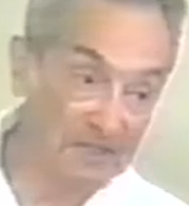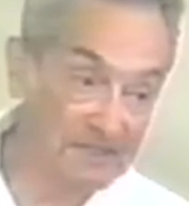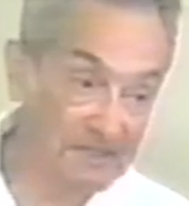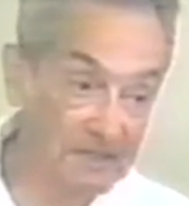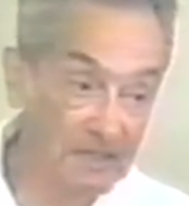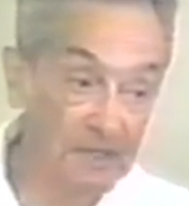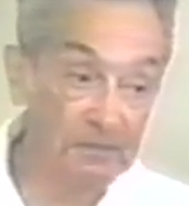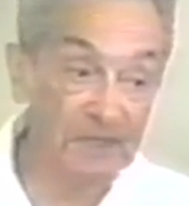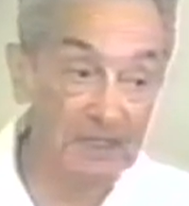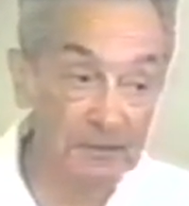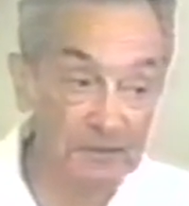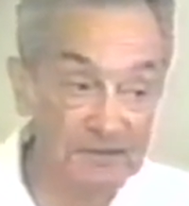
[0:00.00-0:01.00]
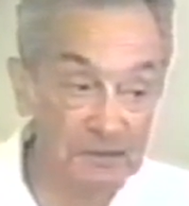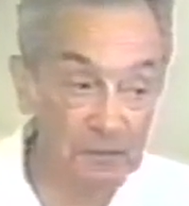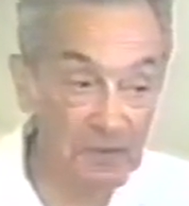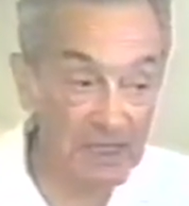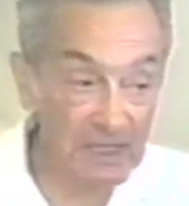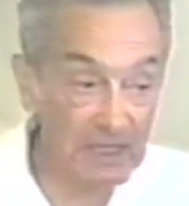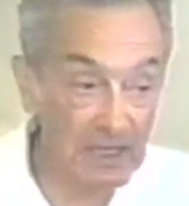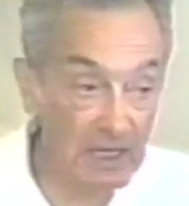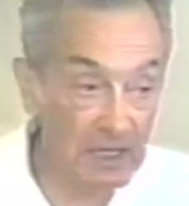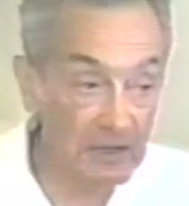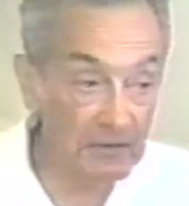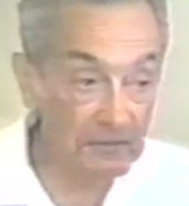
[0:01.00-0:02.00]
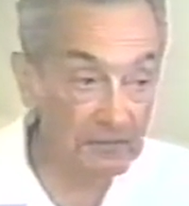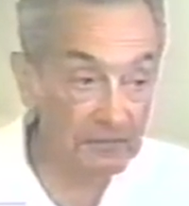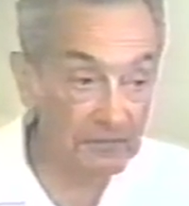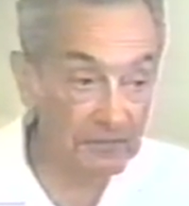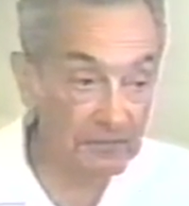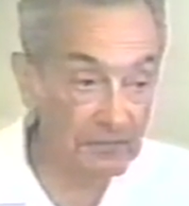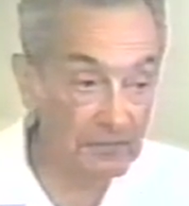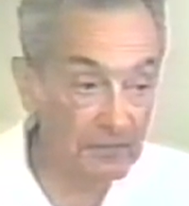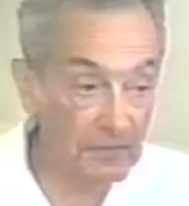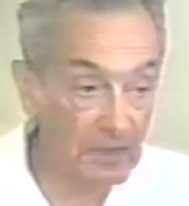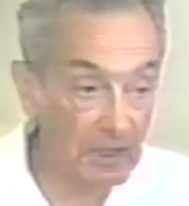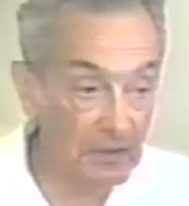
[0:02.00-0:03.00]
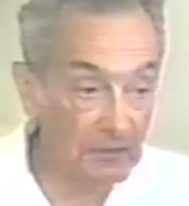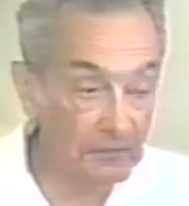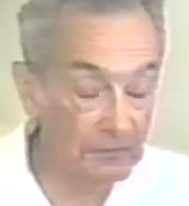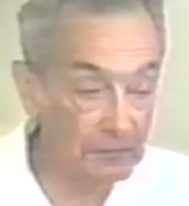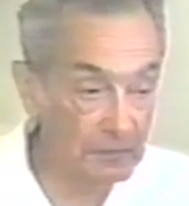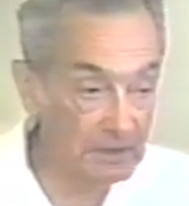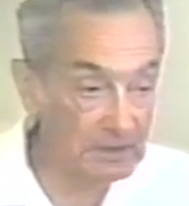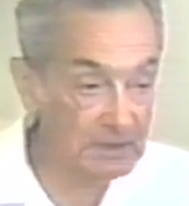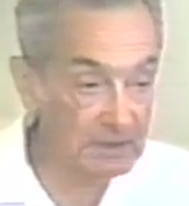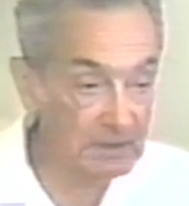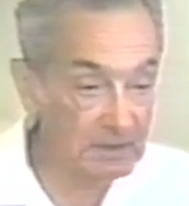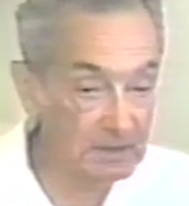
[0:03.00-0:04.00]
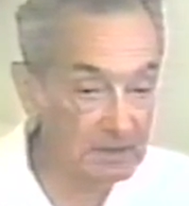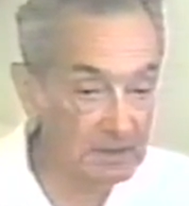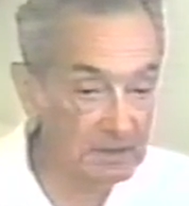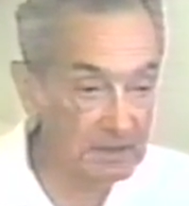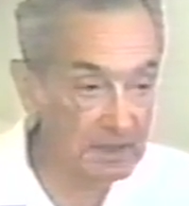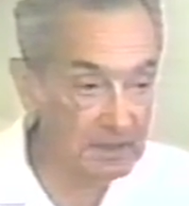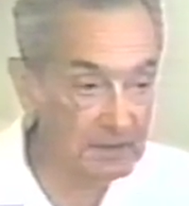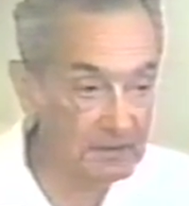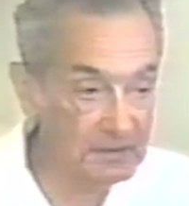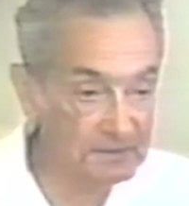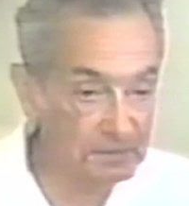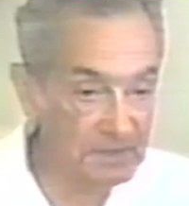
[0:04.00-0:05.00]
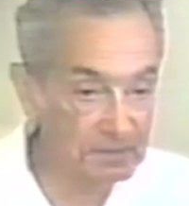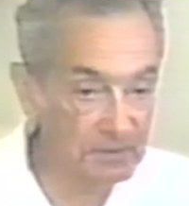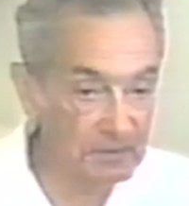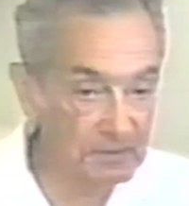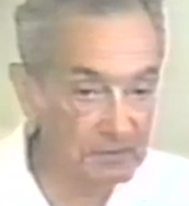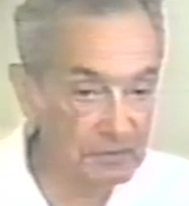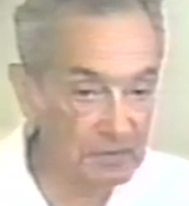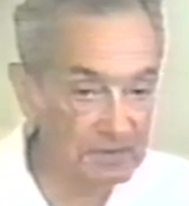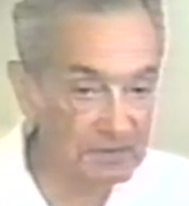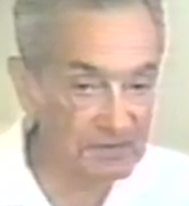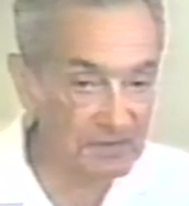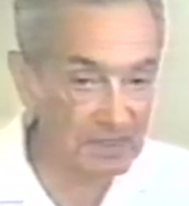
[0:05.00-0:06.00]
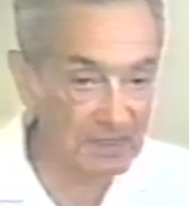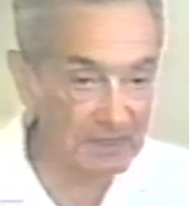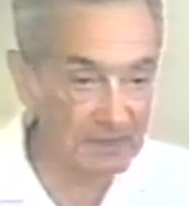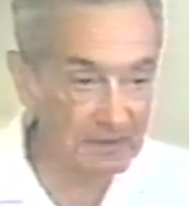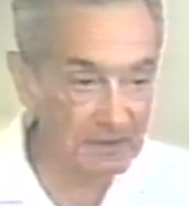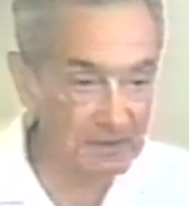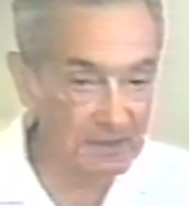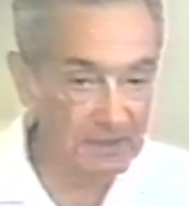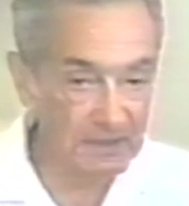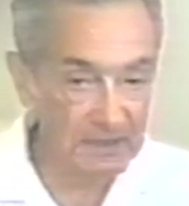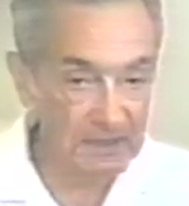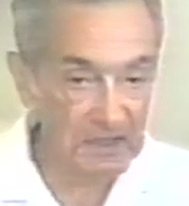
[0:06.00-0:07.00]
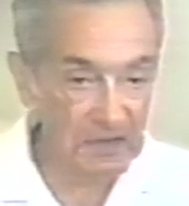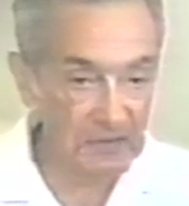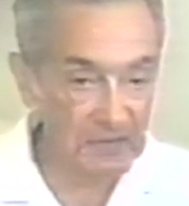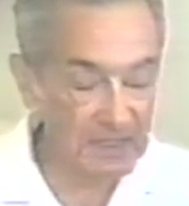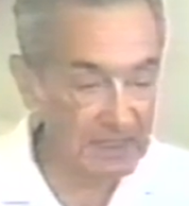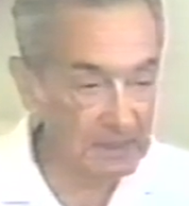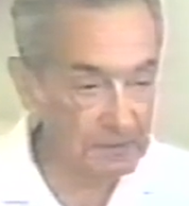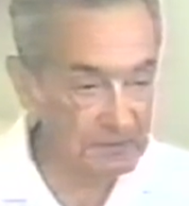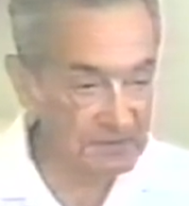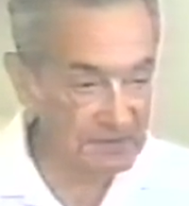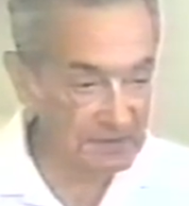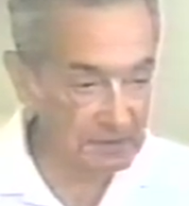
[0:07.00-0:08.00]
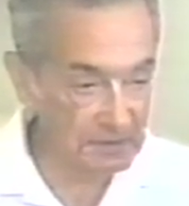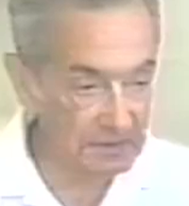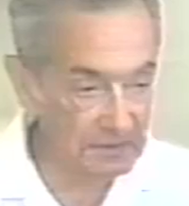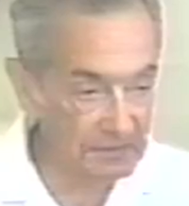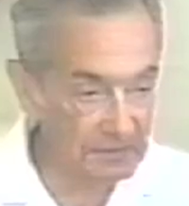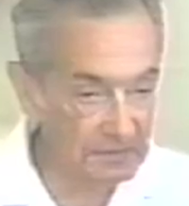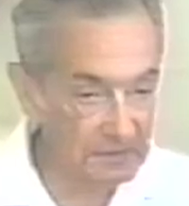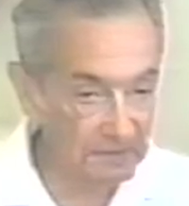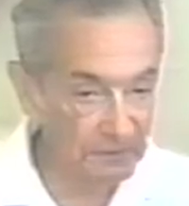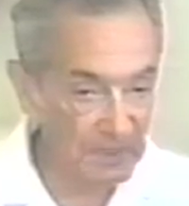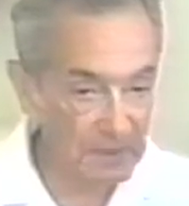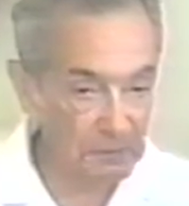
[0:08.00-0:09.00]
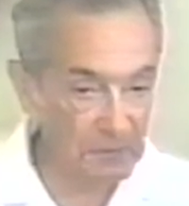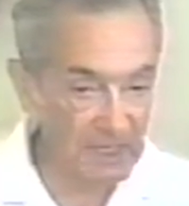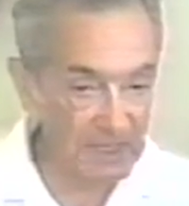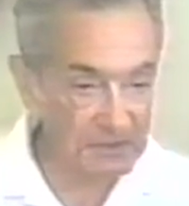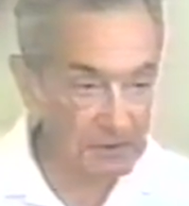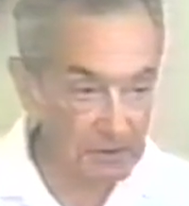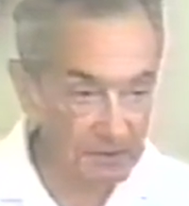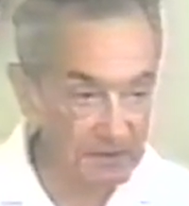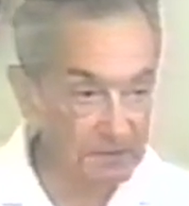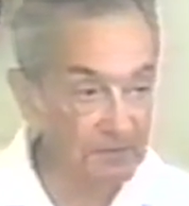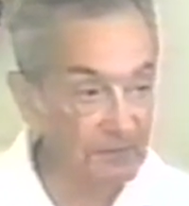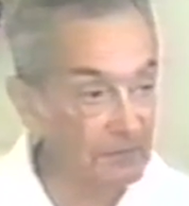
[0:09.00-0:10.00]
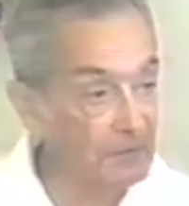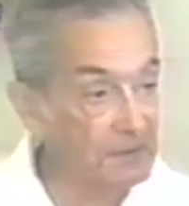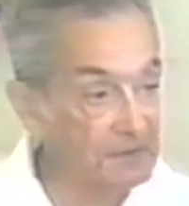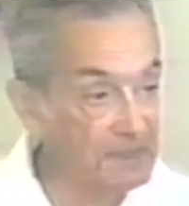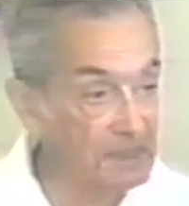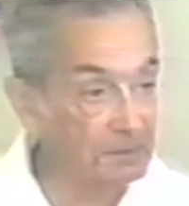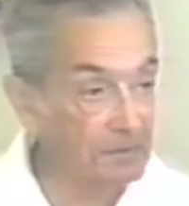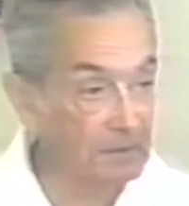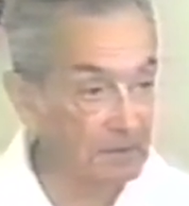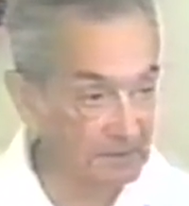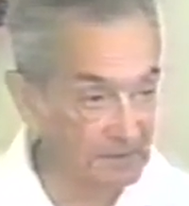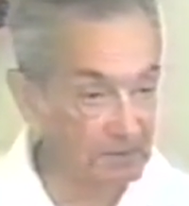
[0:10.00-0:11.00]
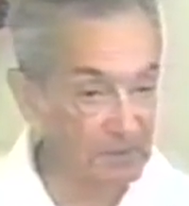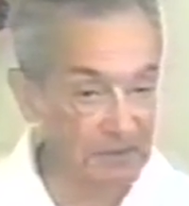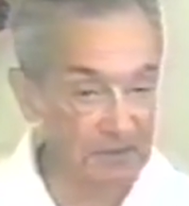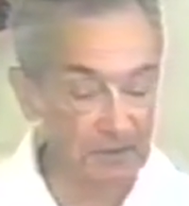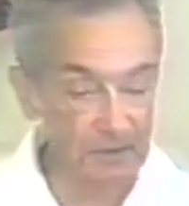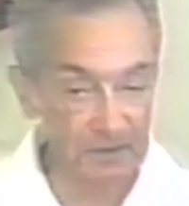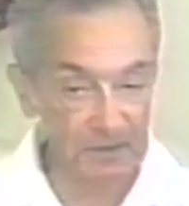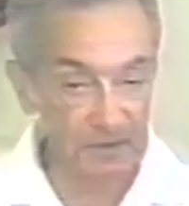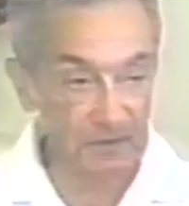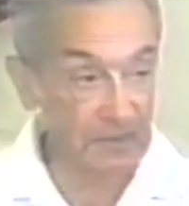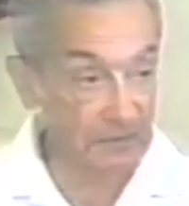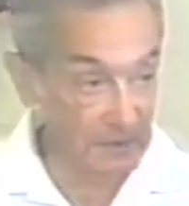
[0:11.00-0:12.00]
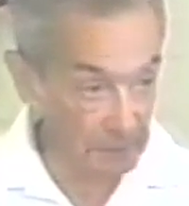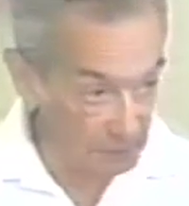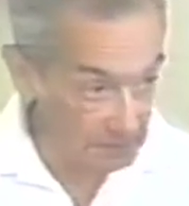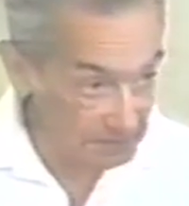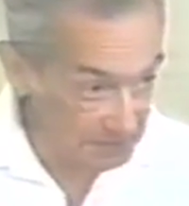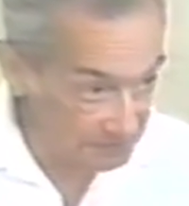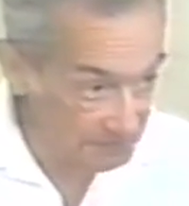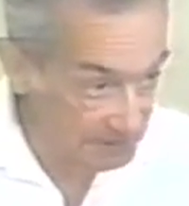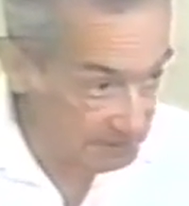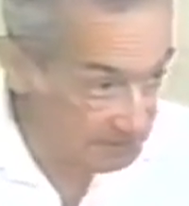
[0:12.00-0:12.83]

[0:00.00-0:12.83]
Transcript: this, but it was a way of really getting these people to understand that I was serious. When I told them, for example, as I mentioned earlier, that there will be a